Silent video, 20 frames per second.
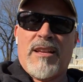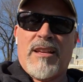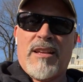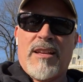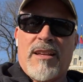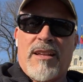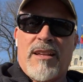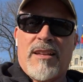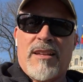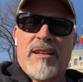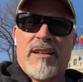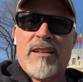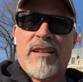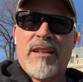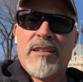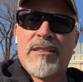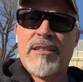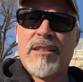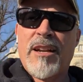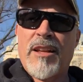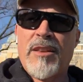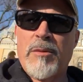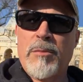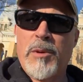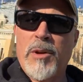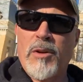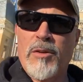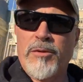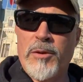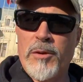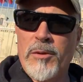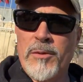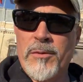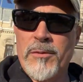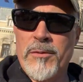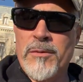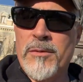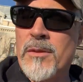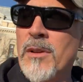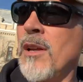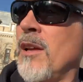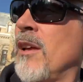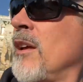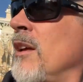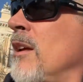It's another beautiful building.